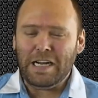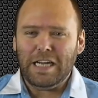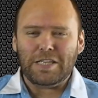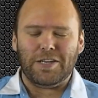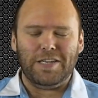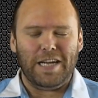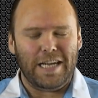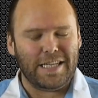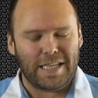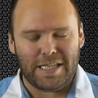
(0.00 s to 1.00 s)
So yeah,
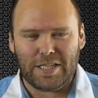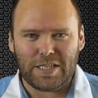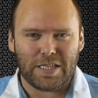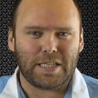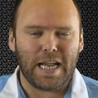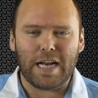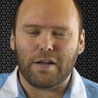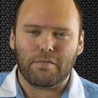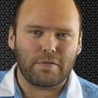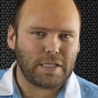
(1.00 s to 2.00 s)
it's it's just a
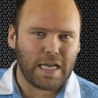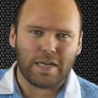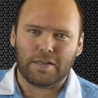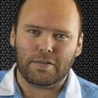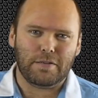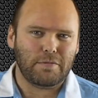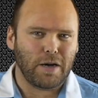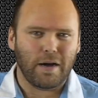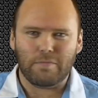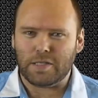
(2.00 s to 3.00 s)
standard standard
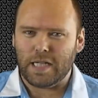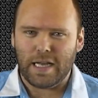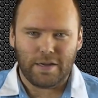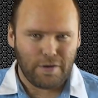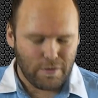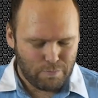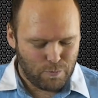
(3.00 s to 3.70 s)
time standard.